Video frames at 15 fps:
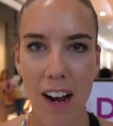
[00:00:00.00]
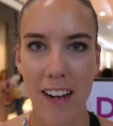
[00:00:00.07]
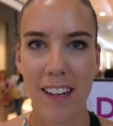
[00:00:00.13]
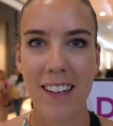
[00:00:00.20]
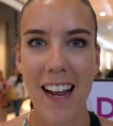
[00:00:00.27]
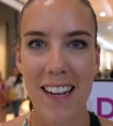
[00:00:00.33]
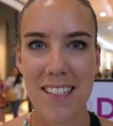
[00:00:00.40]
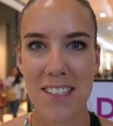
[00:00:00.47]
Right,
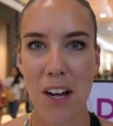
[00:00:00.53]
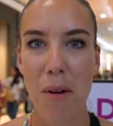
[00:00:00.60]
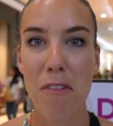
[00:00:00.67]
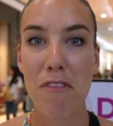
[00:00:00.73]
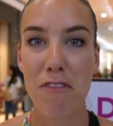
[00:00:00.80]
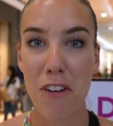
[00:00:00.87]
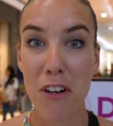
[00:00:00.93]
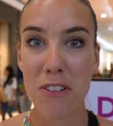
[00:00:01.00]
next up,
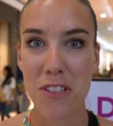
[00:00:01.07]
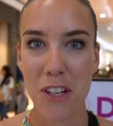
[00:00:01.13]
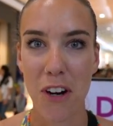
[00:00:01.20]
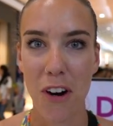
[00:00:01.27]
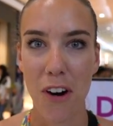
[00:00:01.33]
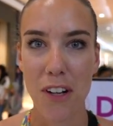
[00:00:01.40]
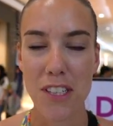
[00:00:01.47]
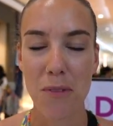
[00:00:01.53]
food
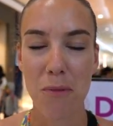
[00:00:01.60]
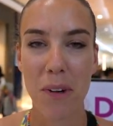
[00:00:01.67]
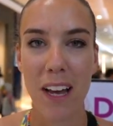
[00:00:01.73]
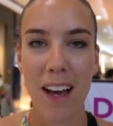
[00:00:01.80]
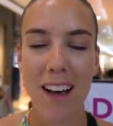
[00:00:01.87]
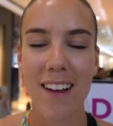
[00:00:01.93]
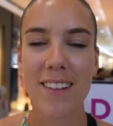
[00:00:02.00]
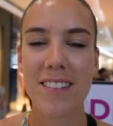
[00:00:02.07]
court. We
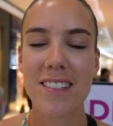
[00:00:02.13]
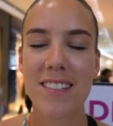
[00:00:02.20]
are